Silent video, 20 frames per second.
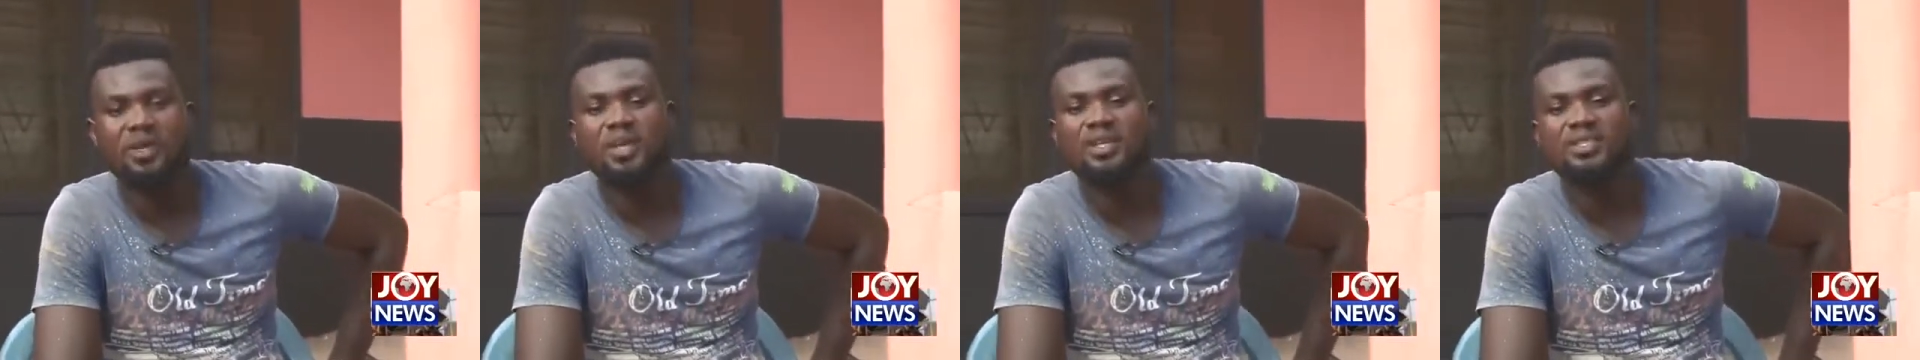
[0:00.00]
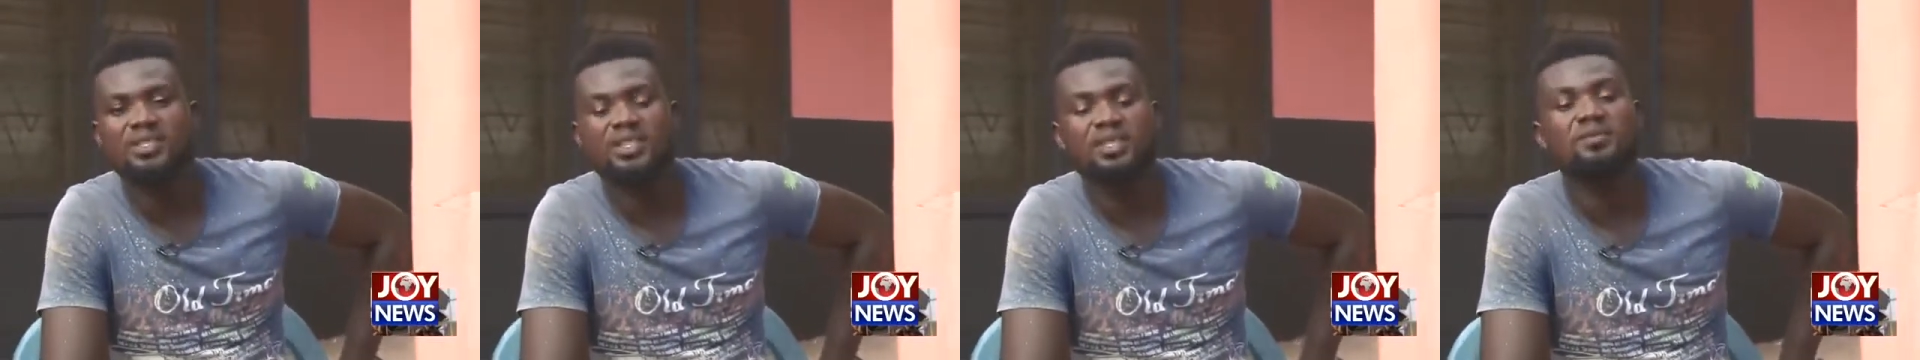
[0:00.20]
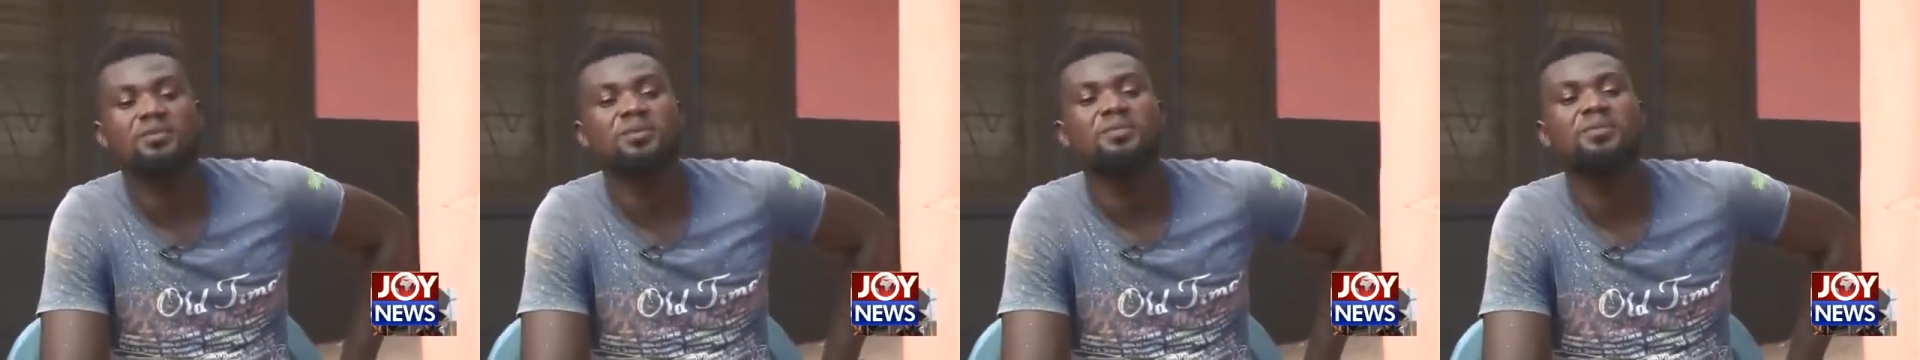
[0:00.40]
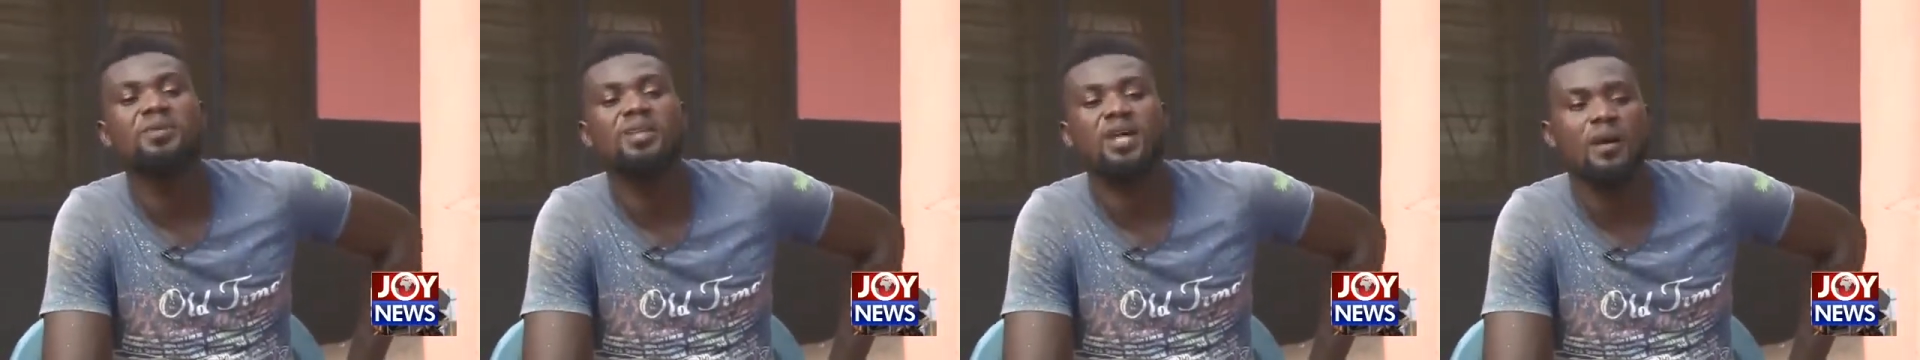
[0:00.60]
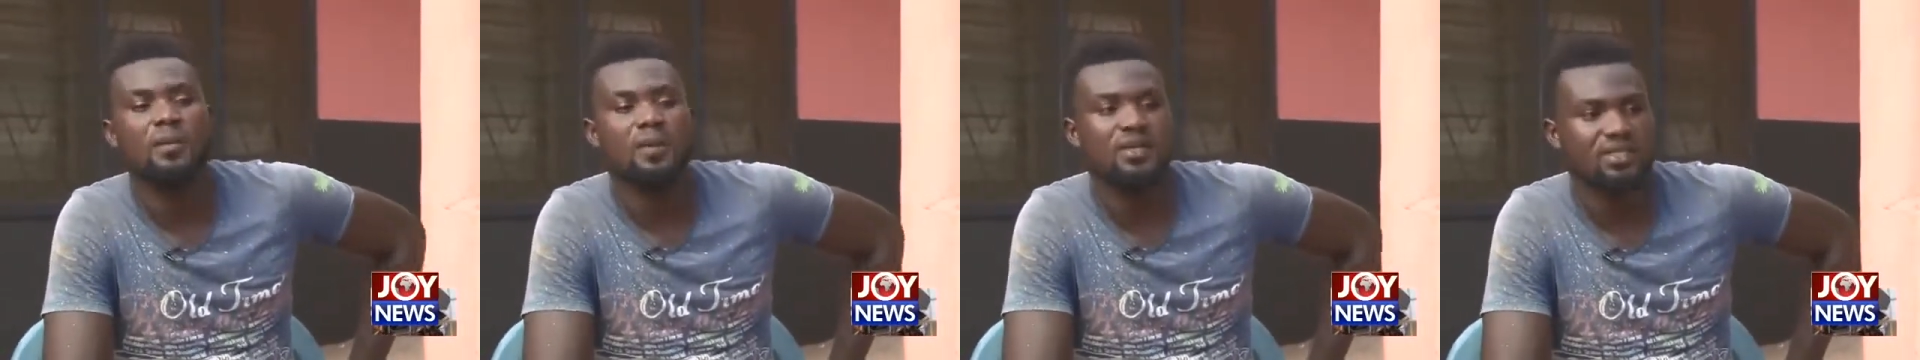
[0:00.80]
be any day, we
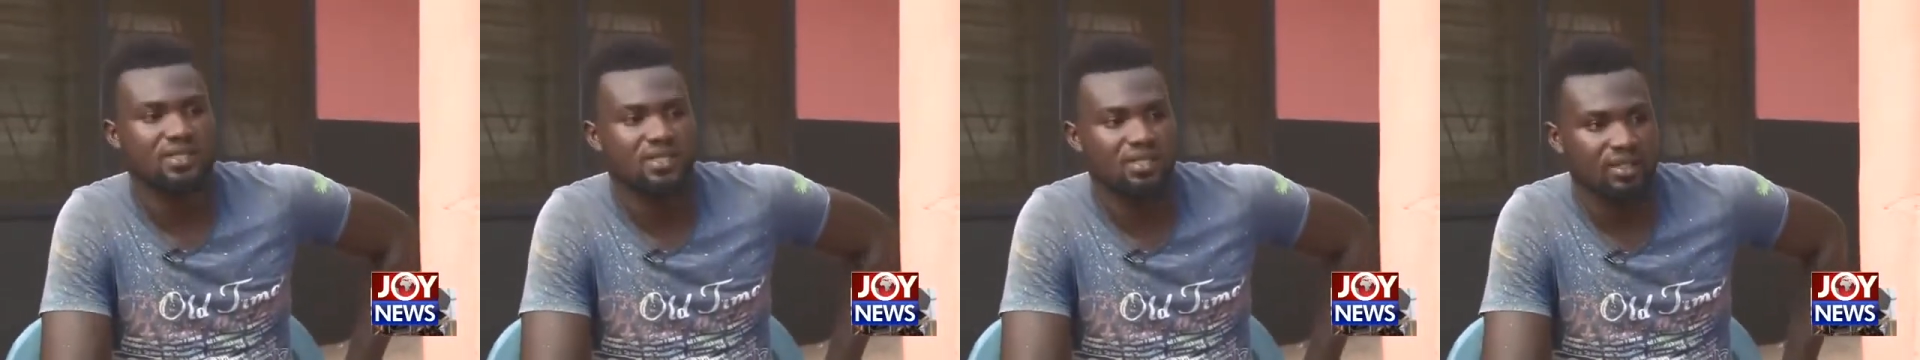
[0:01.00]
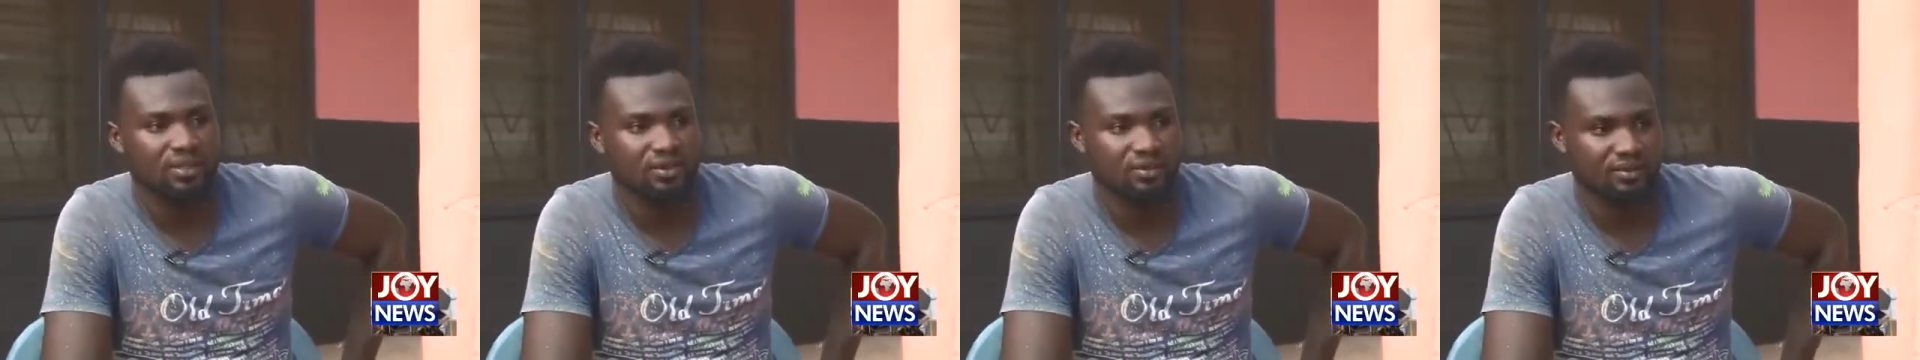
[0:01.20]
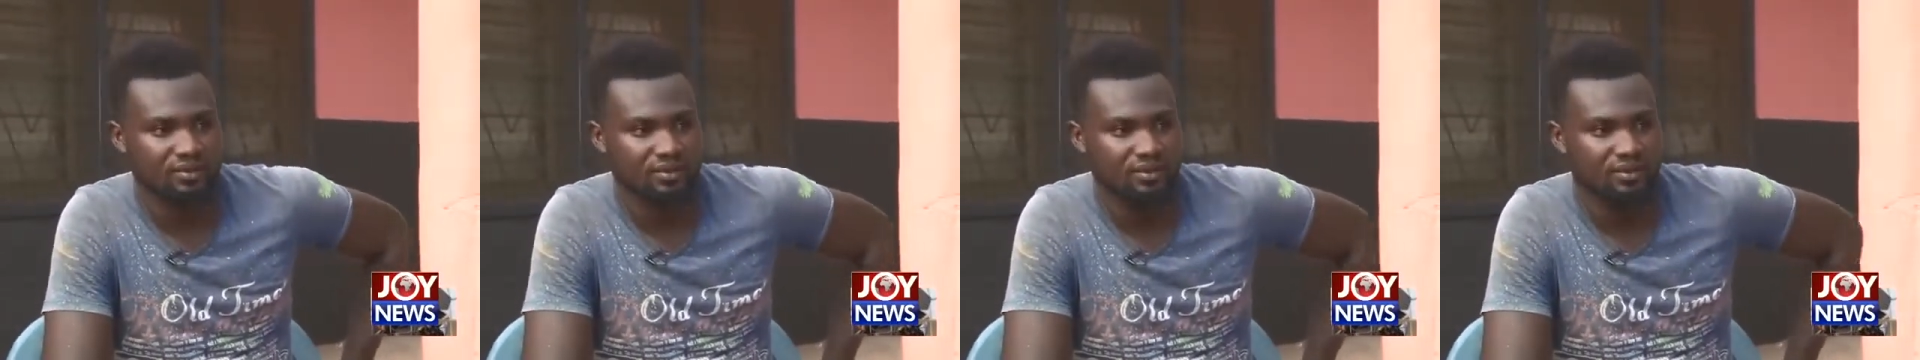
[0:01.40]
be our best, sir.